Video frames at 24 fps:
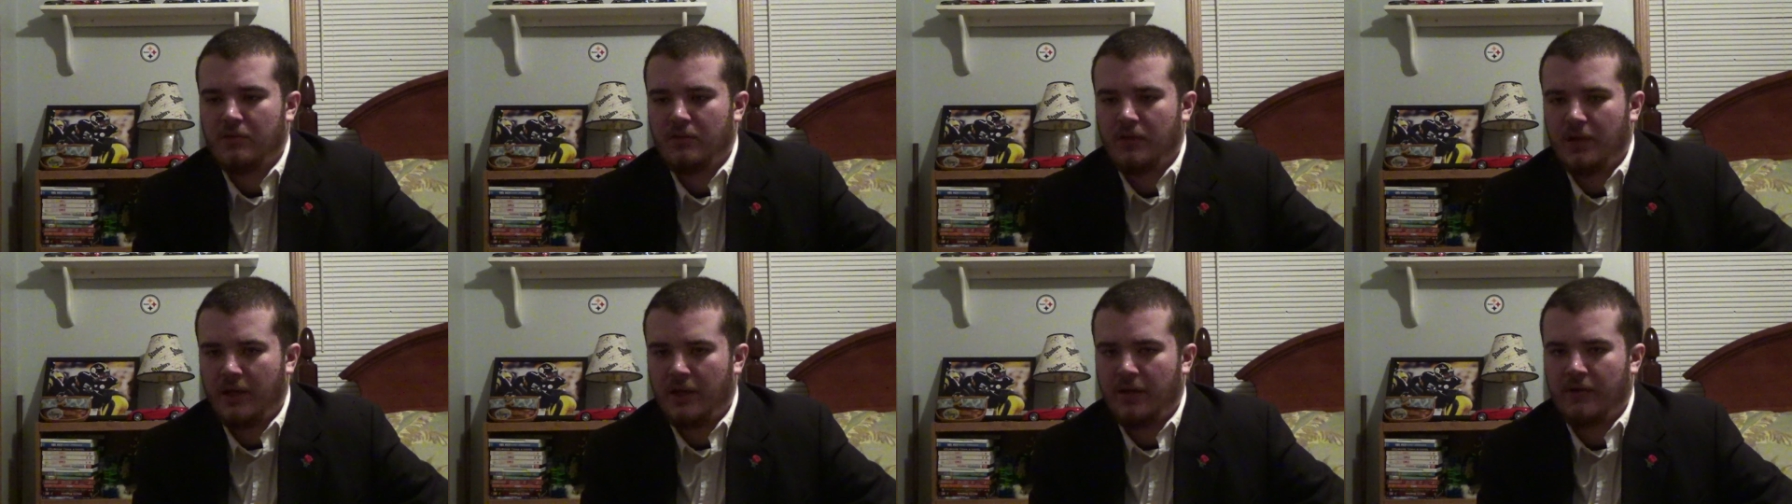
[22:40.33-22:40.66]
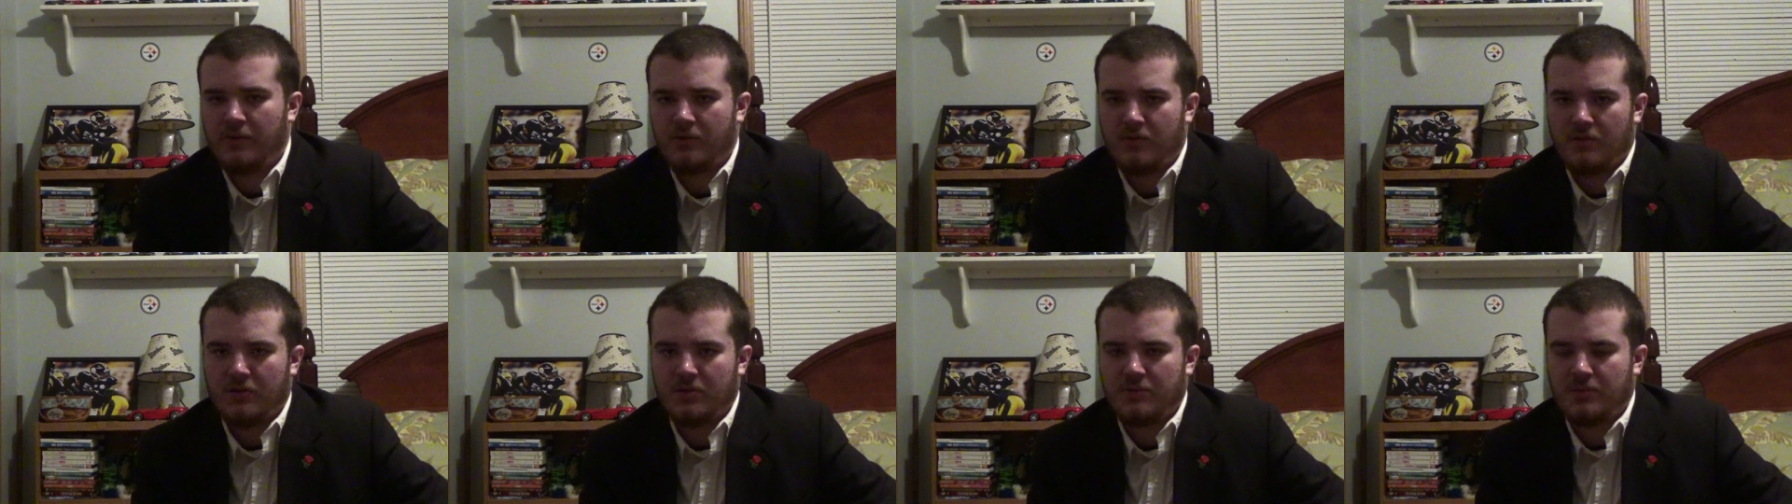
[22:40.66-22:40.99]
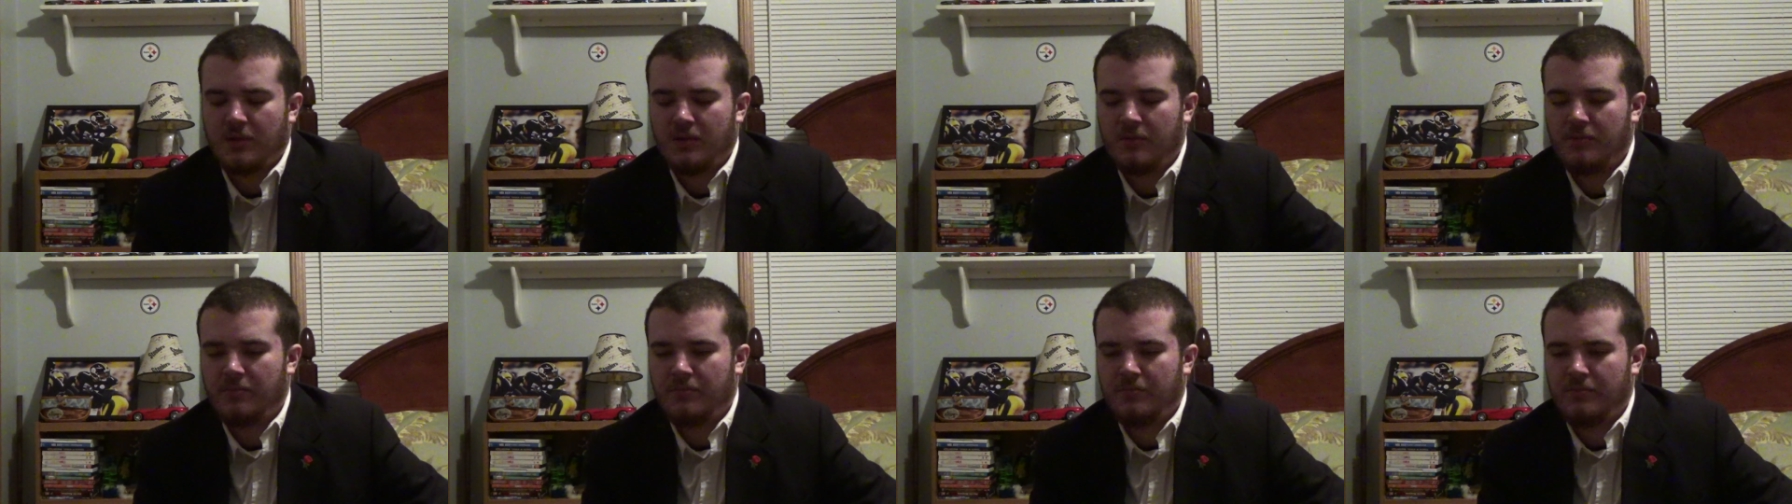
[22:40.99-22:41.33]
and of course
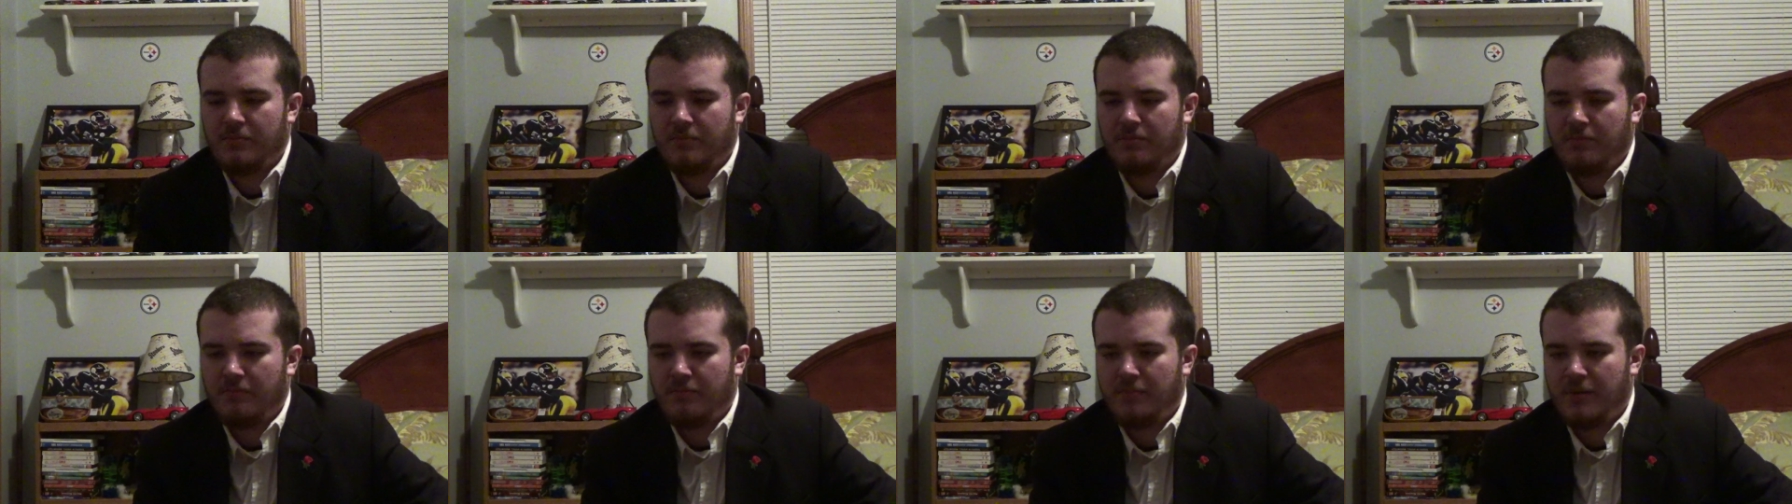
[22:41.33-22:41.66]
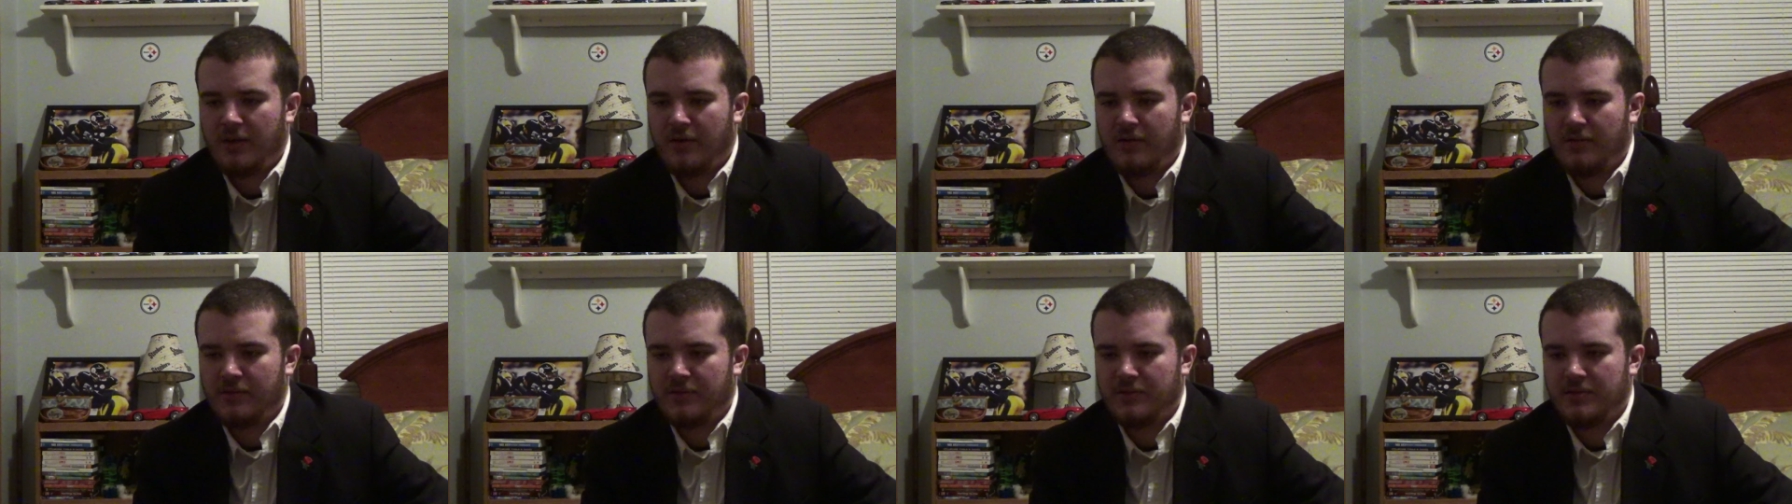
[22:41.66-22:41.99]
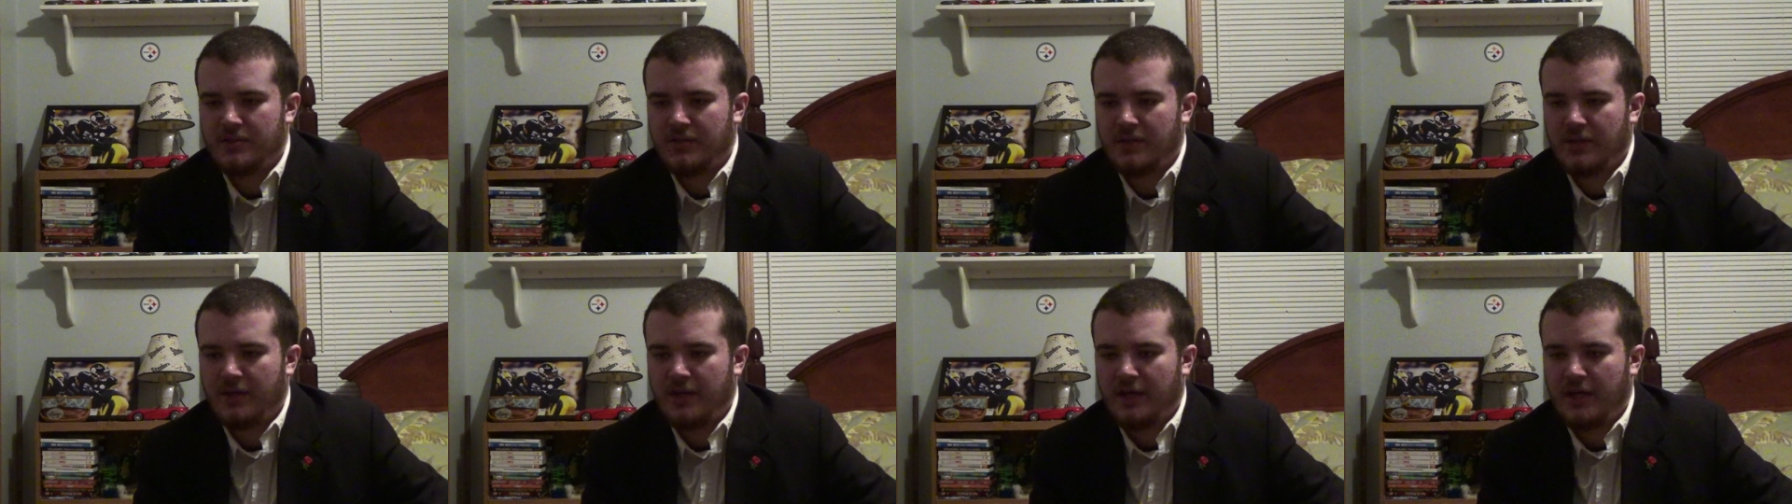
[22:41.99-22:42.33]
my parents
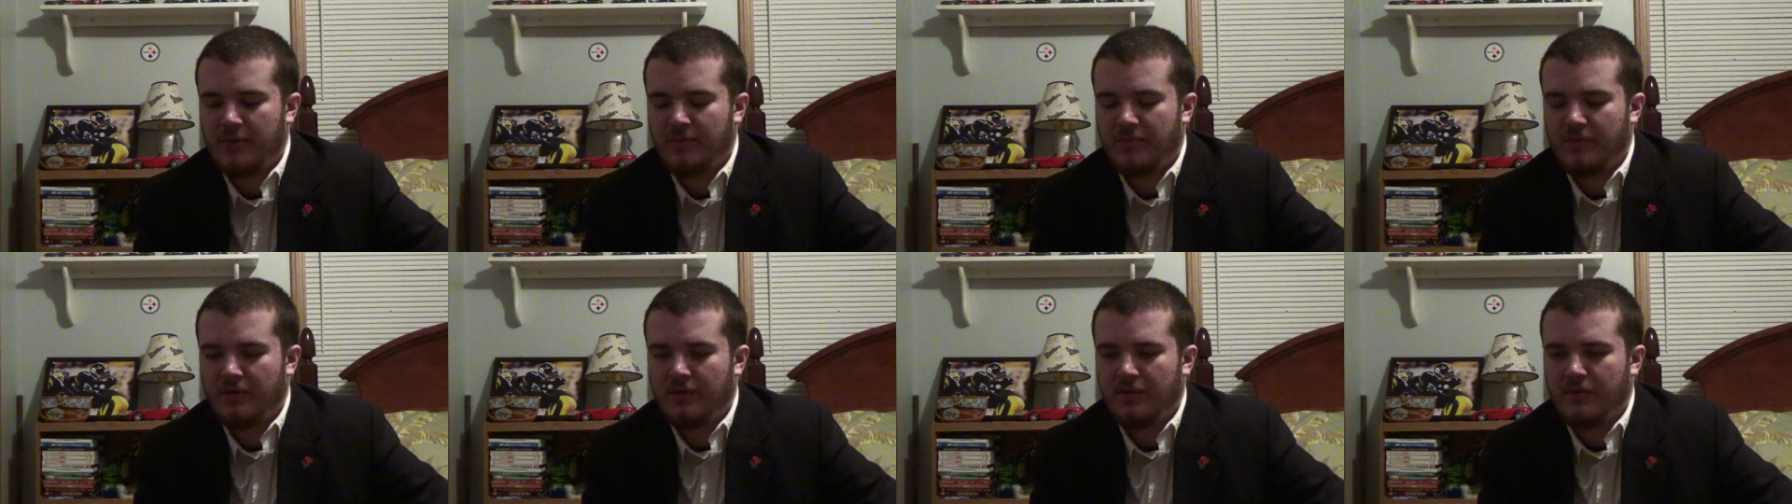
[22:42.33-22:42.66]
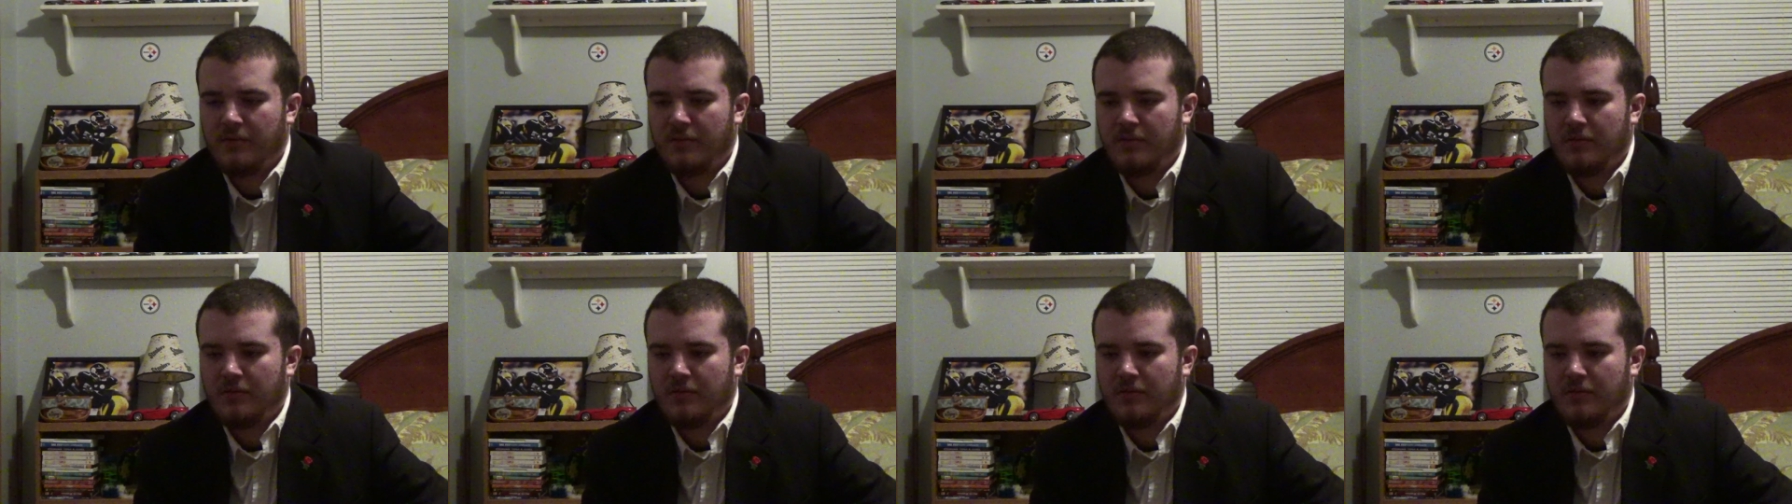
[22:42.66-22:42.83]
and Cameron.